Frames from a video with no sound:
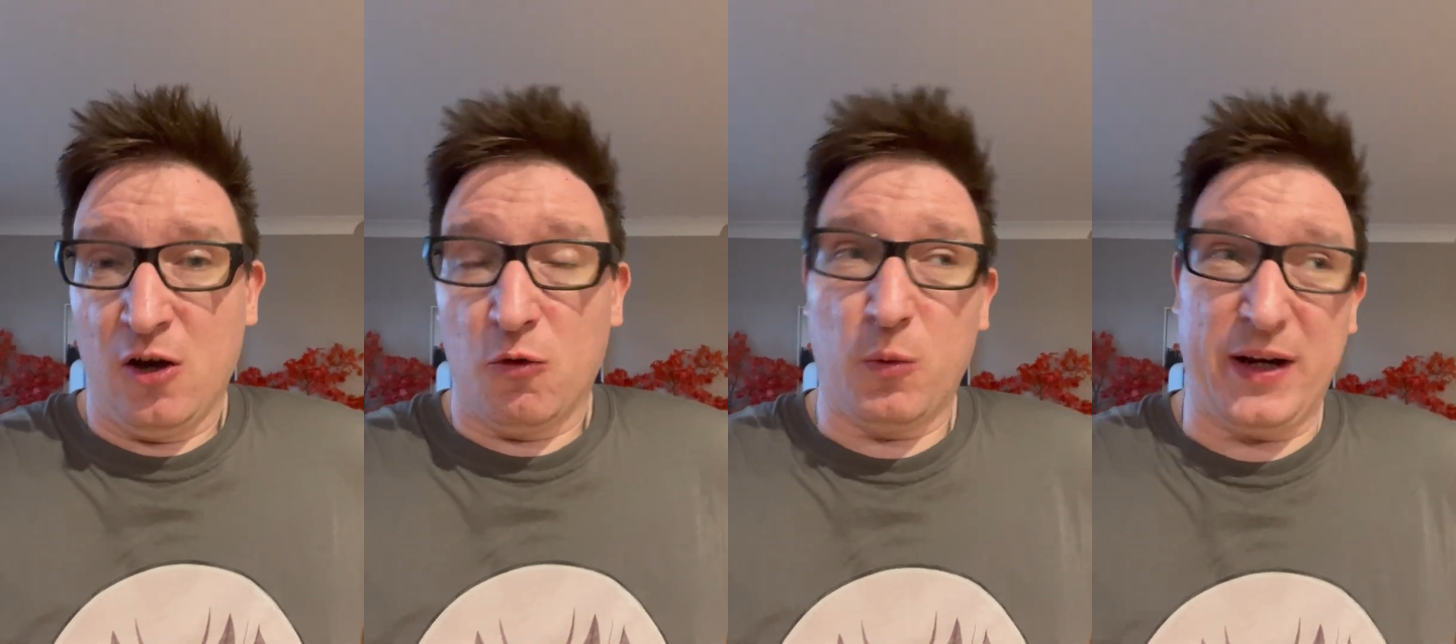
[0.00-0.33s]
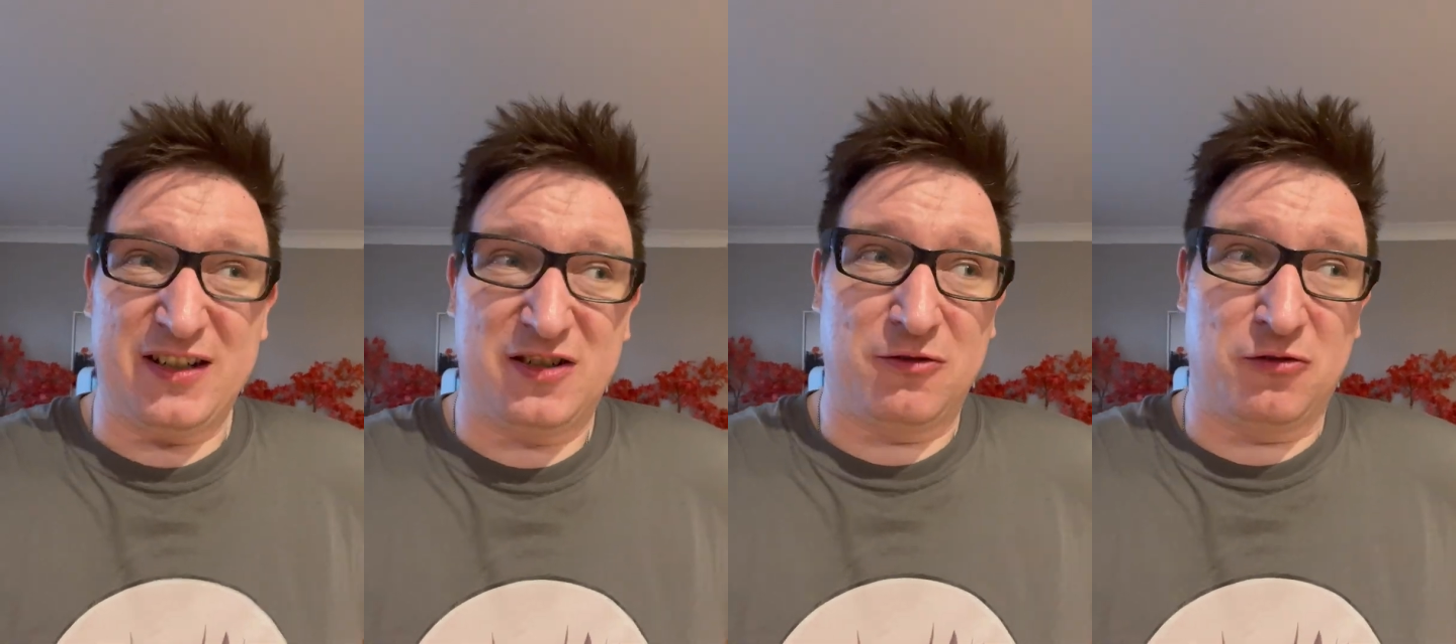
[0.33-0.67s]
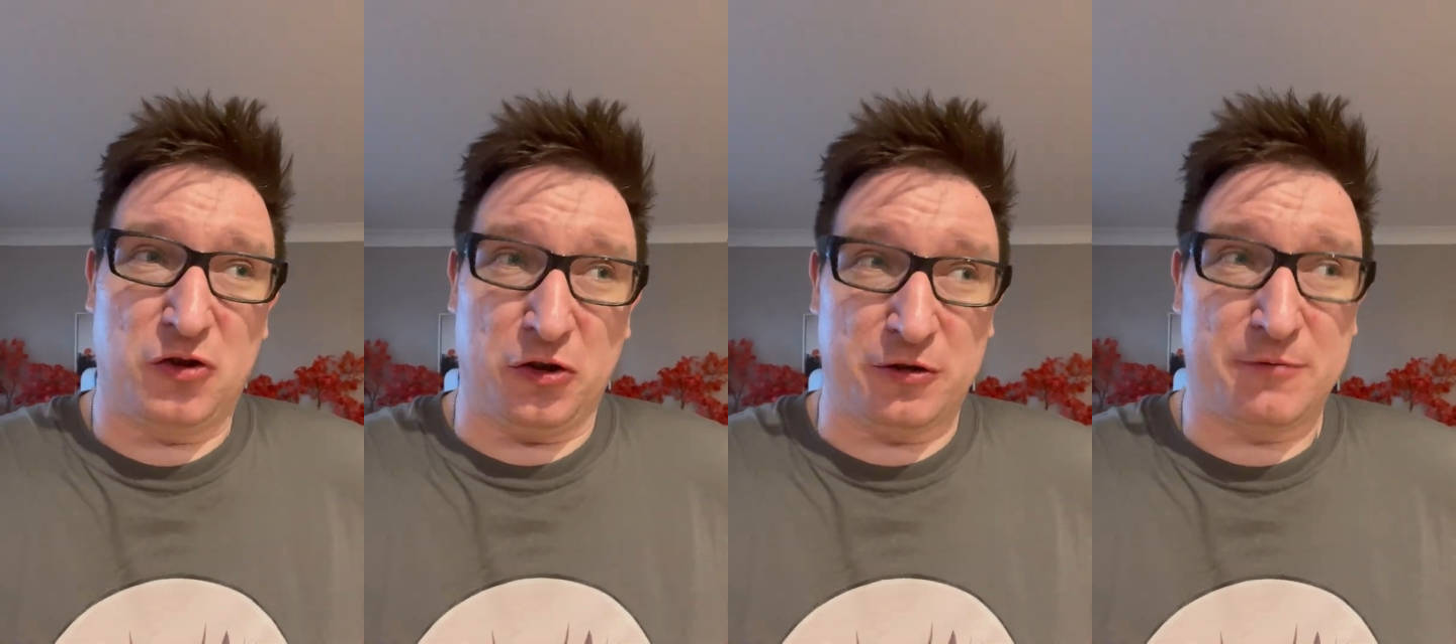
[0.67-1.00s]
which
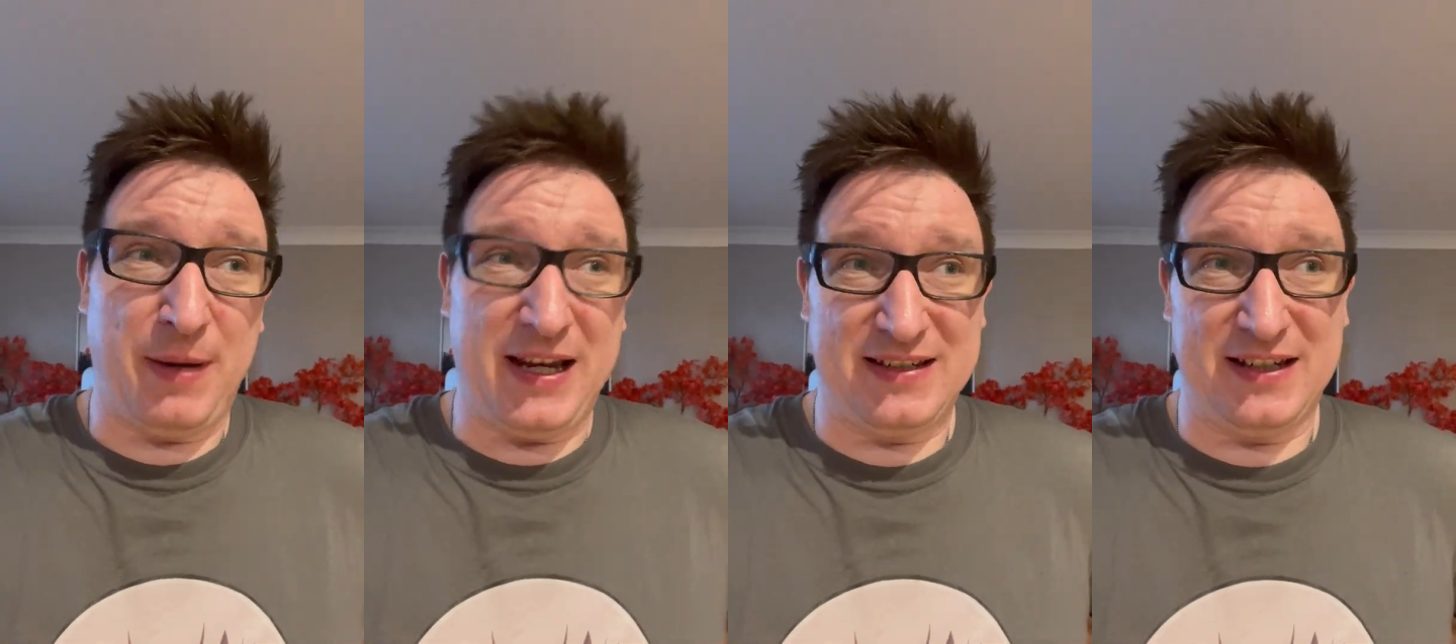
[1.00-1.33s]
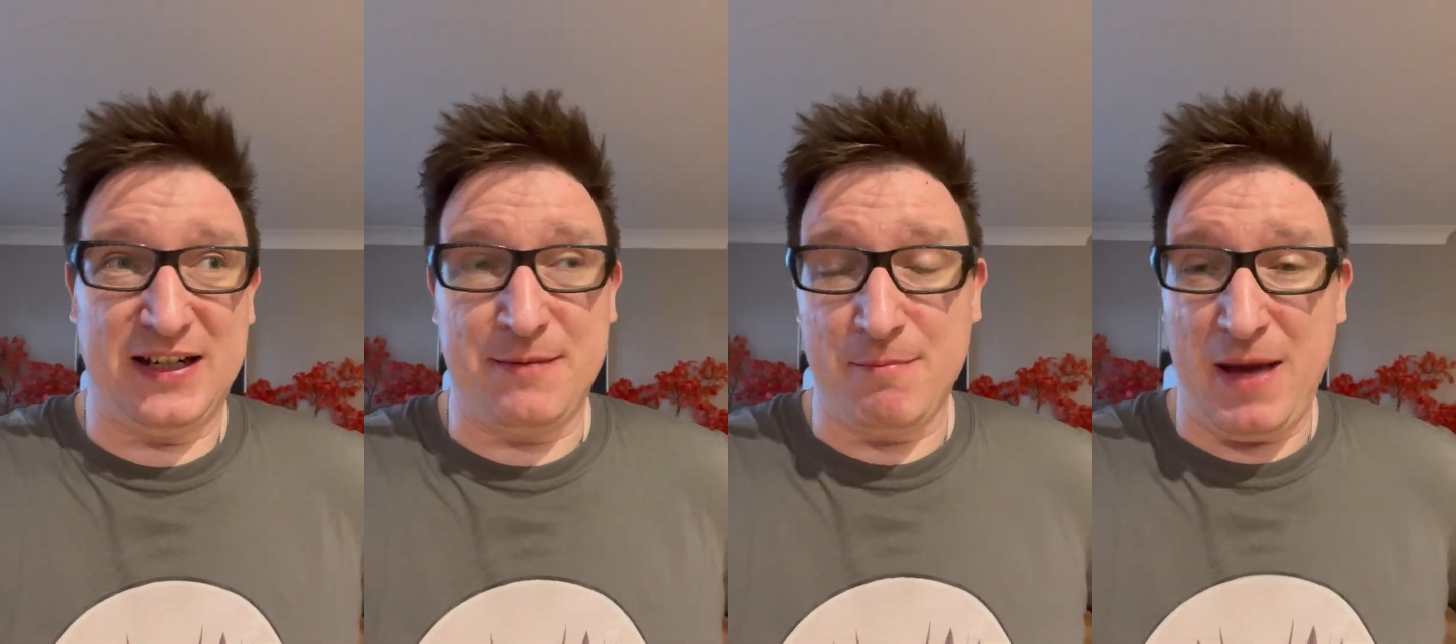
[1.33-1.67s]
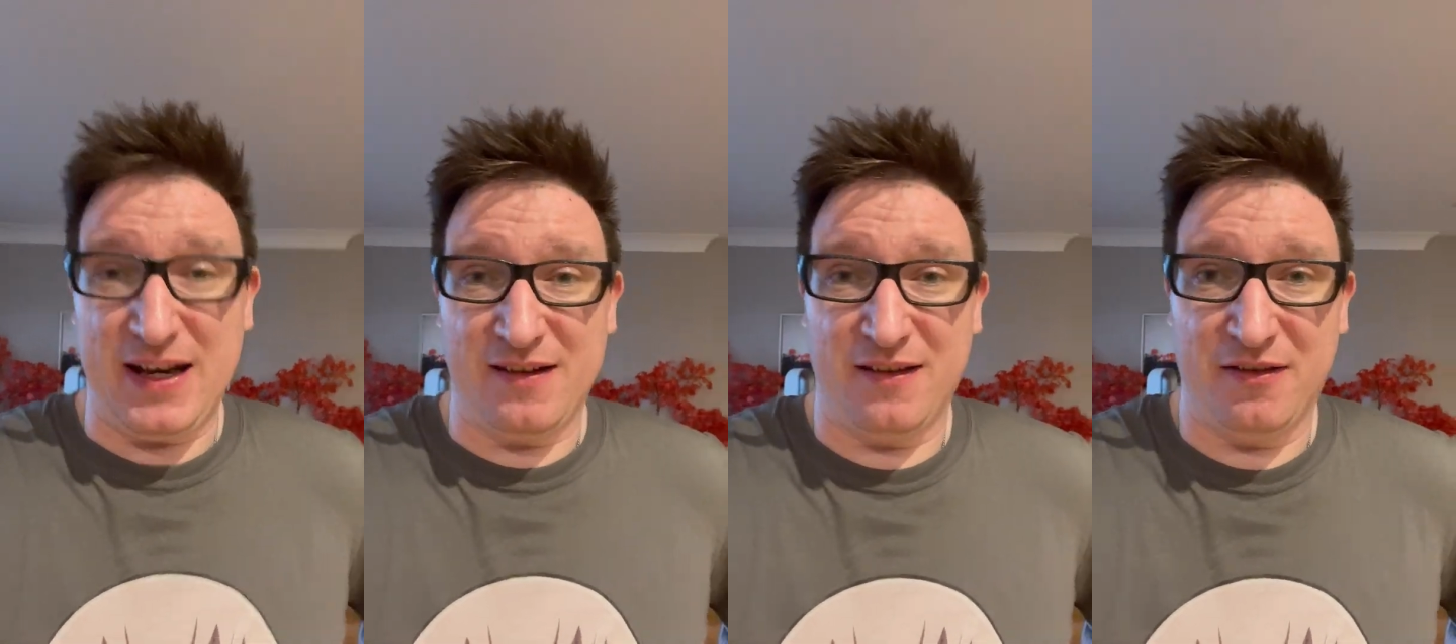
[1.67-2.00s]
just basically
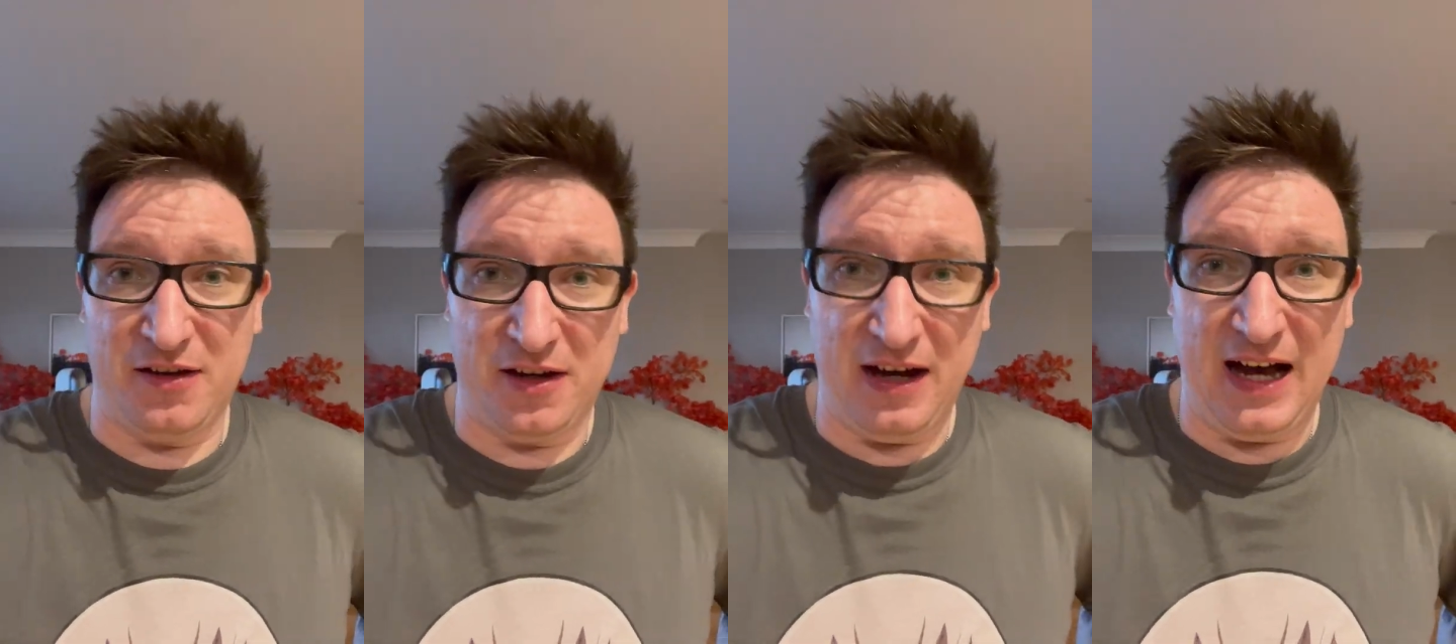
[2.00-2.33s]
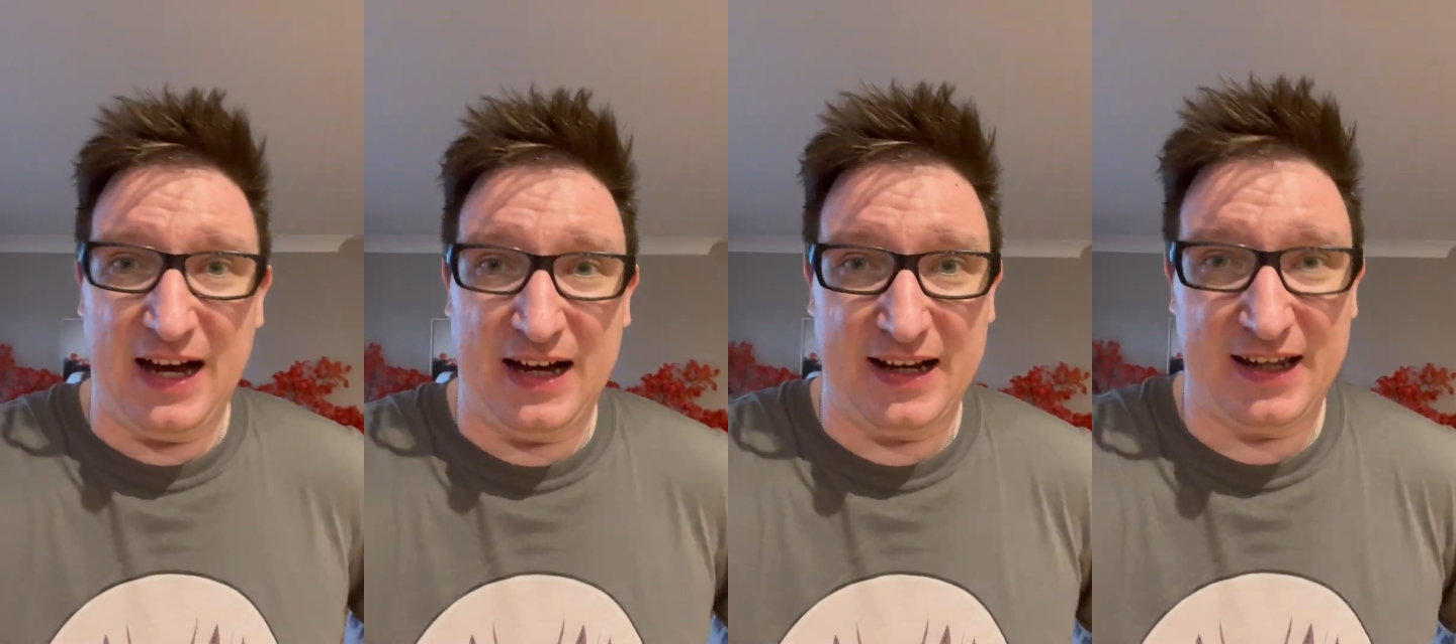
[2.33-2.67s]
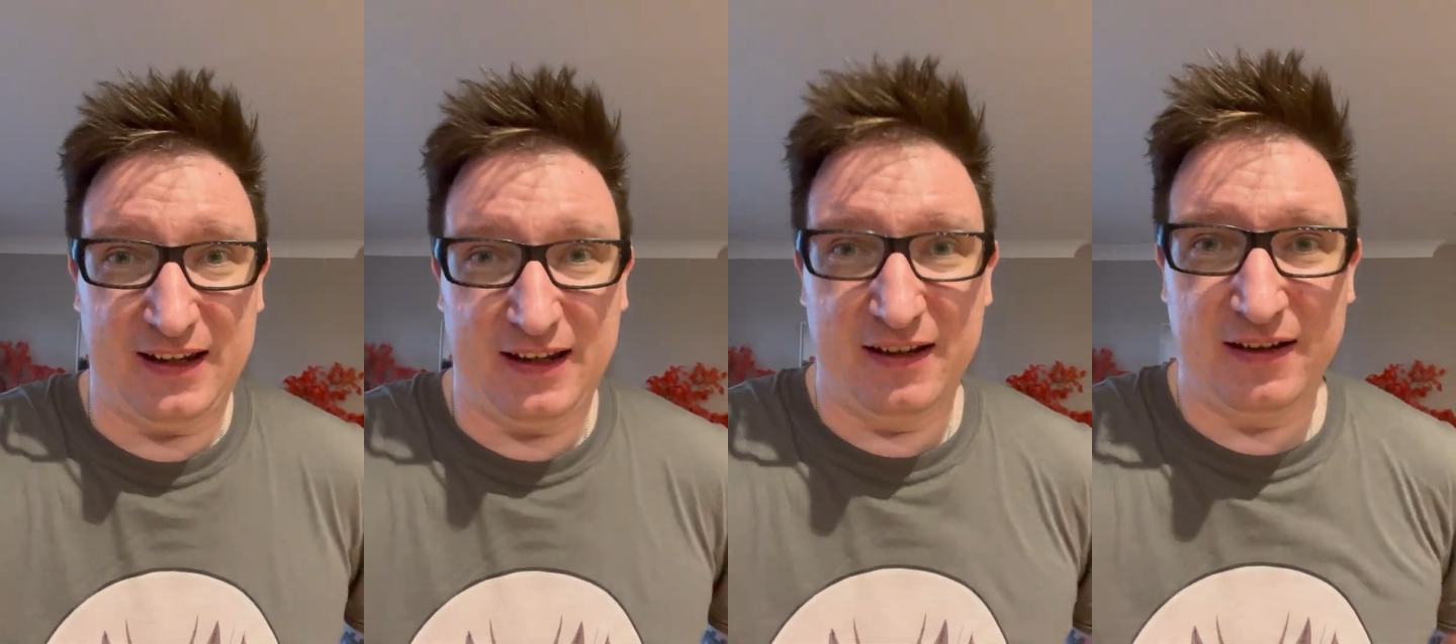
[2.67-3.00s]
meant that I